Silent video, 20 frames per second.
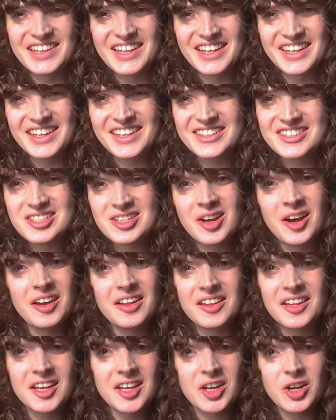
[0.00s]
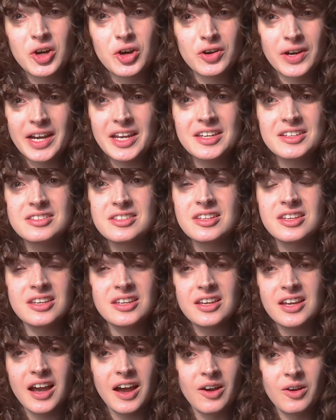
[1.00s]
Like, it's not like
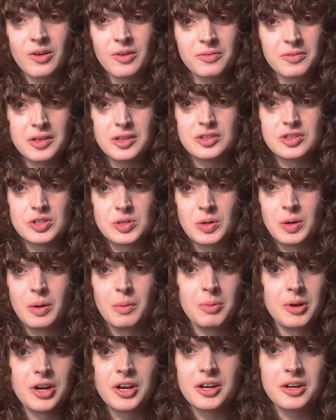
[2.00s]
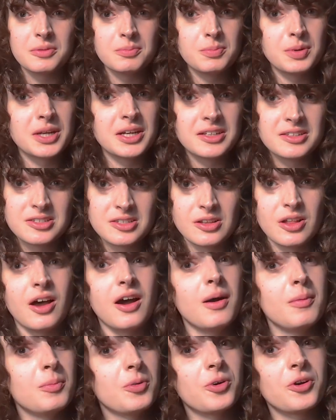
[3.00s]
crazy out of control burn, but it's a
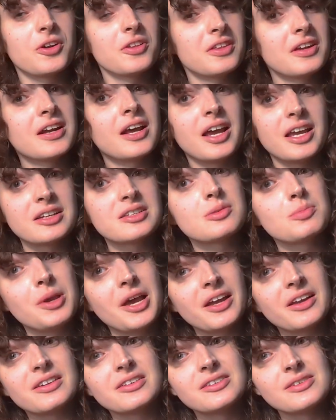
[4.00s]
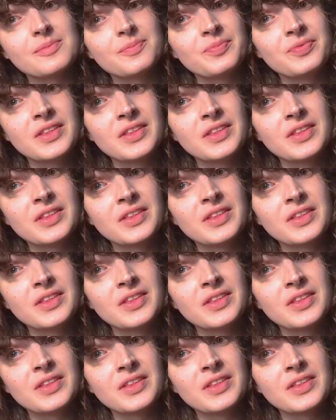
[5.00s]
lot more than I expect.